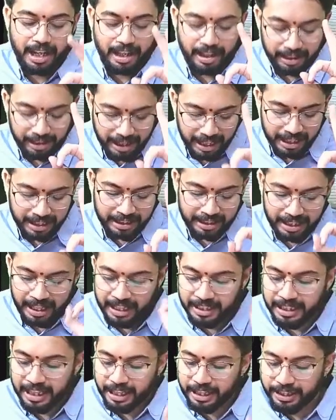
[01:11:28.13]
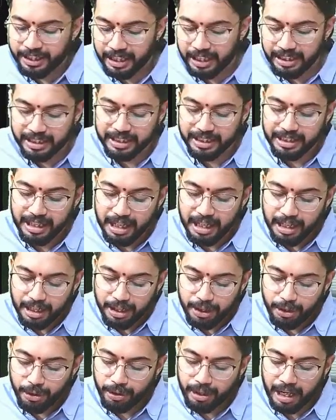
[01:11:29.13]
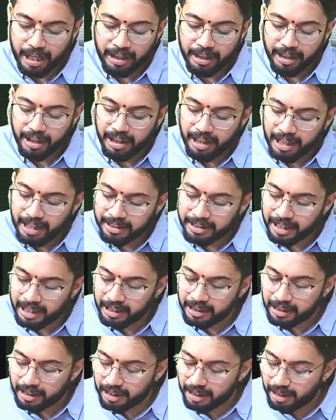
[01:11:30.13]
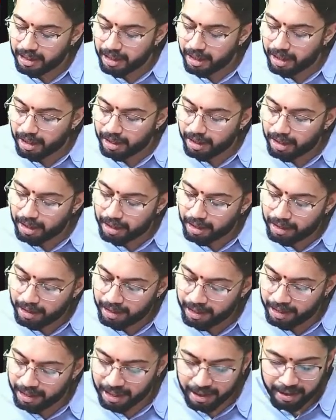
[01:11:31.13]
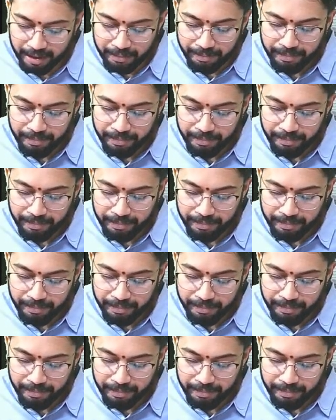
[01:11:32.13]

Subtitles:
these three sections you can listen here.